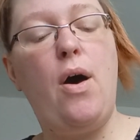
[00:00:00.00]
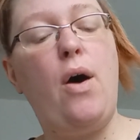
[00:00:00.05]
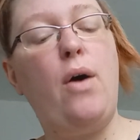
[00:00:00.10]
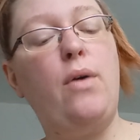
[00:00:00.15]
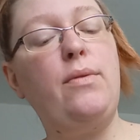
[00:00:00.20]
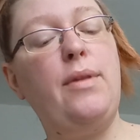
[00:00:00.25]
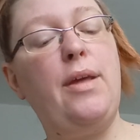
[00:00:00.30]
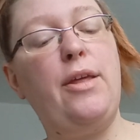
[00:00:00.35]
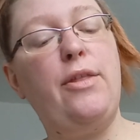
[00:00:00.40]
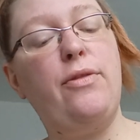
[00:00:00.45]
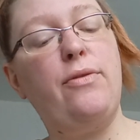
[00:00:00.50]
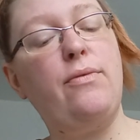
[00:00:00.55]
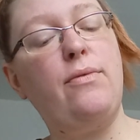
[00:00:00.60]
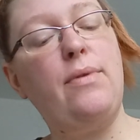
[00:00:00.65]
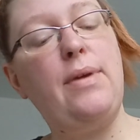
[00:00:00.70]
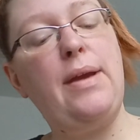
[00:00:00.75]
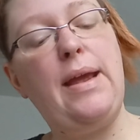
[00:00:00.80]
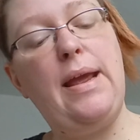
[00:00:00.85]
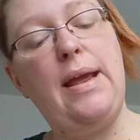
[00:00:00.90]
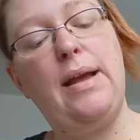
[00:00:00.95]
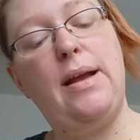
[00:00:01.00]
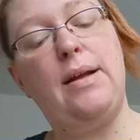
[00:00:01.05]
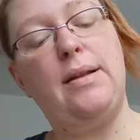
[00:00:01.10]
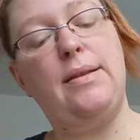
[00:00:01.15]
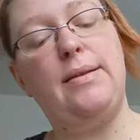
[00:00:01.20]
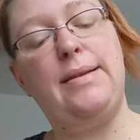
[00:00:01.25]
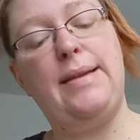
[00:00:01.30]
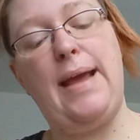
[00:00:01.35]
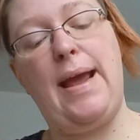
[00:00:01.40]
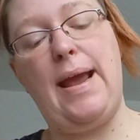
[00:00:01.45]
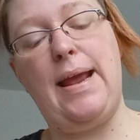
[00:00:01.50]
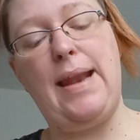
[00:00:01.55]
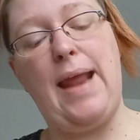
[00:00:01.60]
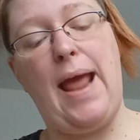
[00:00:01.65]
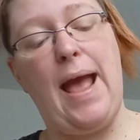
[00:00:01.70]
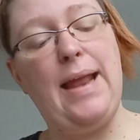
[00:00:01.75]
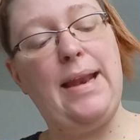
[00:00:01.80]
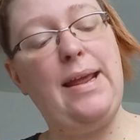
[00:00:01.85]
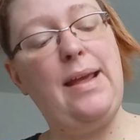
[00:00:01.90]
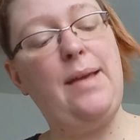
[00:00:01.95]
only 3 contain
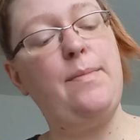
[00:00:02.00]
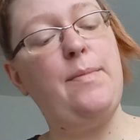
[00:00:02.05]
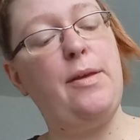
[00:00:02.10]
any